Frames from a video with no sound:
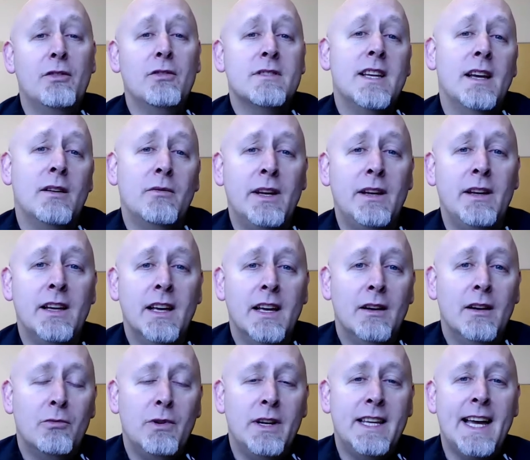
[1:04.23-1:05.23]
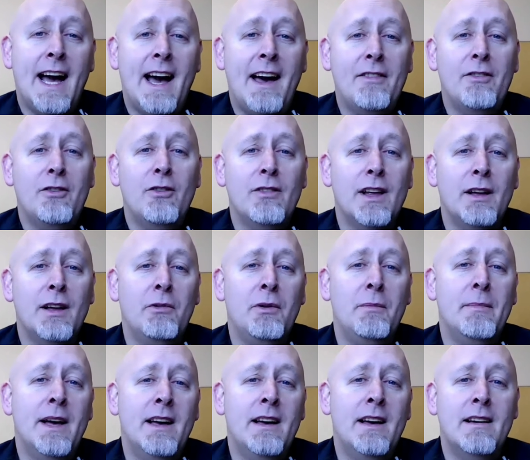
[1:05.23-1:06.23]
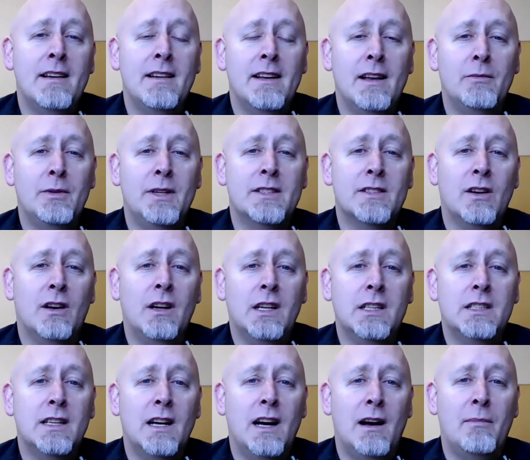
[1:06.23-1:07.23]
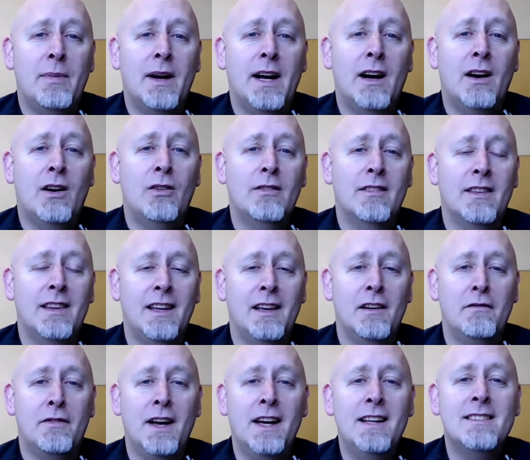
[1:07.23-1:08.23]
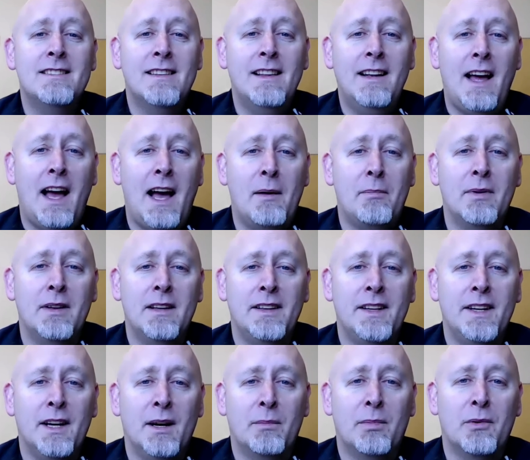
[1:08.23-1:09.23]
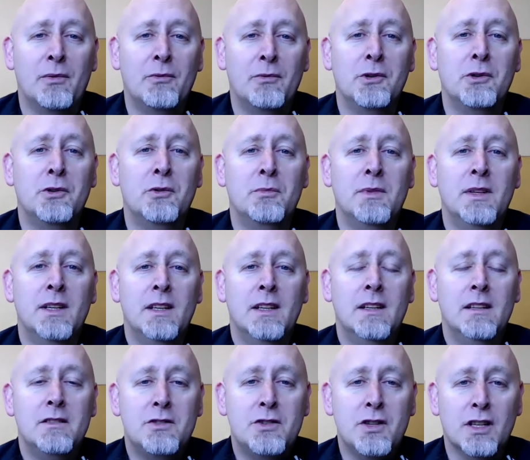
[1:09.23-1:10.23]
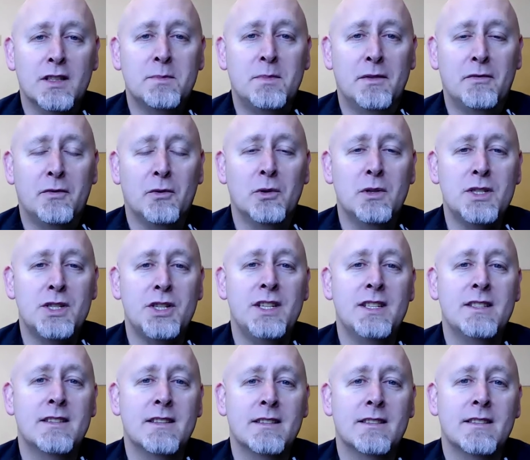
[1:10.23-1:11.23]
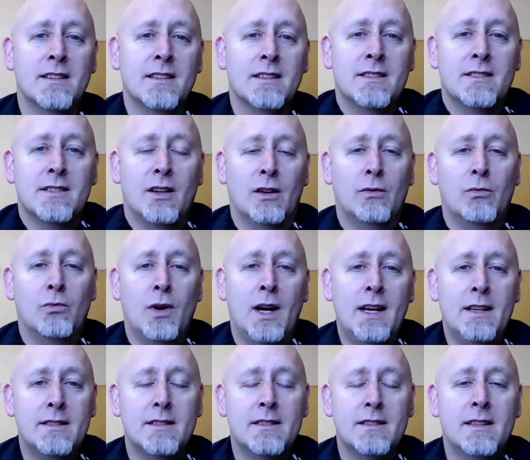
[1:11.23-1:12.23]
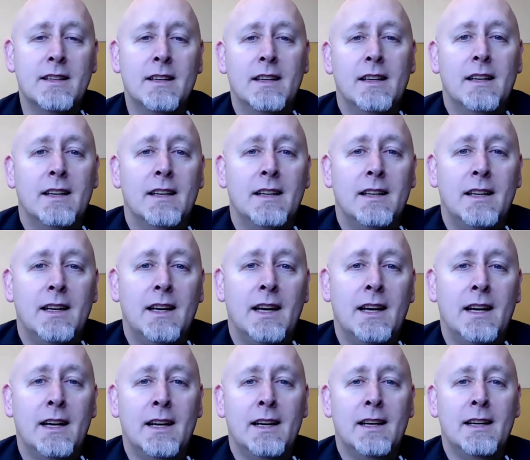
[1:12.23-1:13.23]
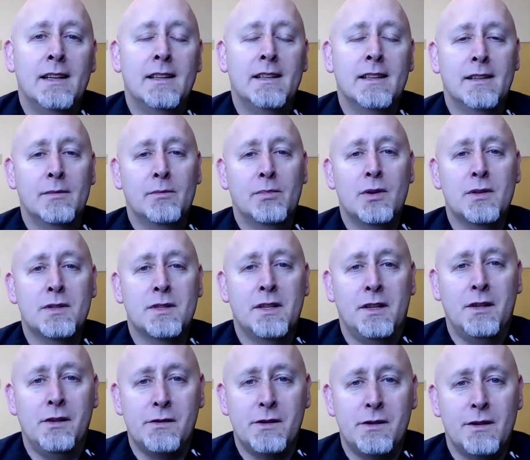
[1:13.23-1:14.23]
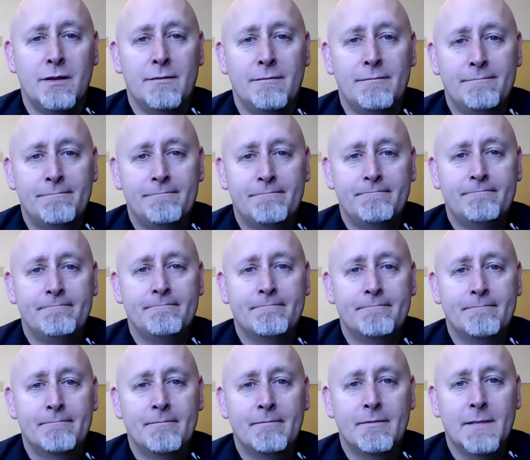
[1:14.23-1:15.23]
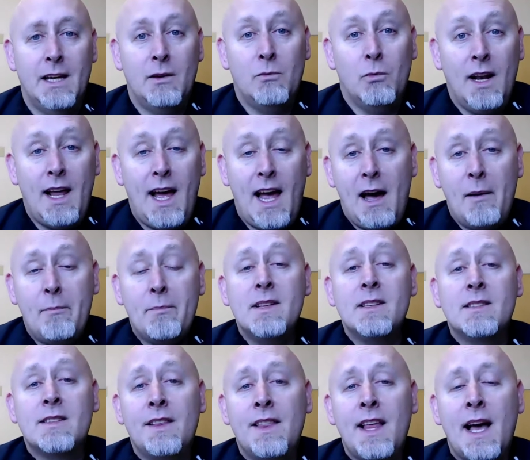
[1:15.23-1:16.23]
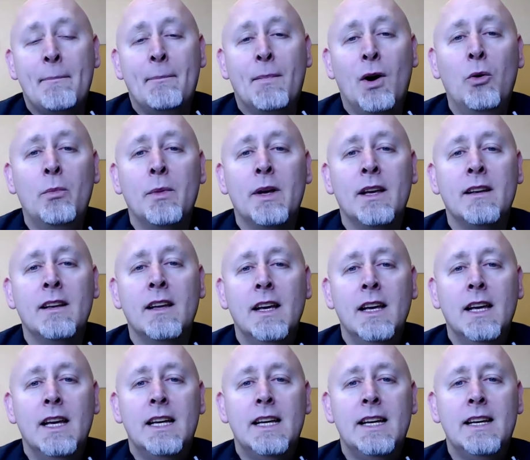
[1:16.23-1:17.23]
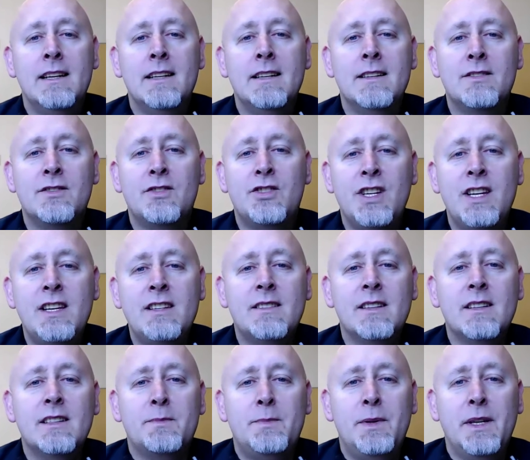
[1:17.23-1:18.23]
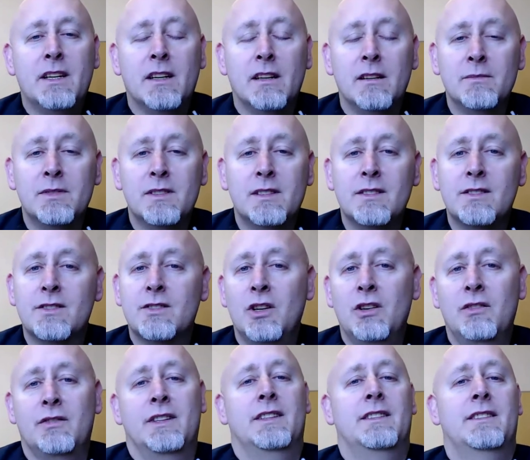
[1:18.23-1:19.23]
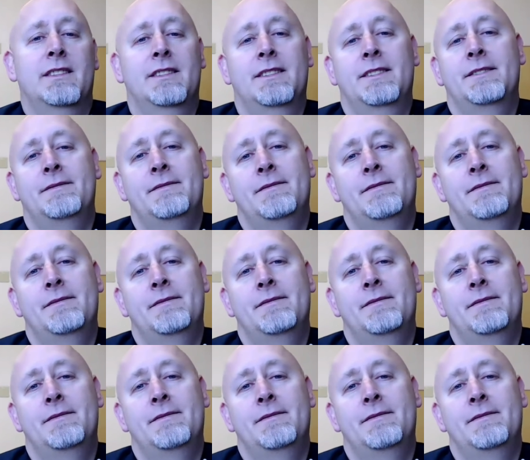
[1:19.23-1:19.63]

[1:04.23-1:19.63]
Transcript: Thursday, we gathered and we met and we talked about the events that happened in the upper room just before Jesus's arrest and persecution. And what happens in that moment is Jesus becomes the servant.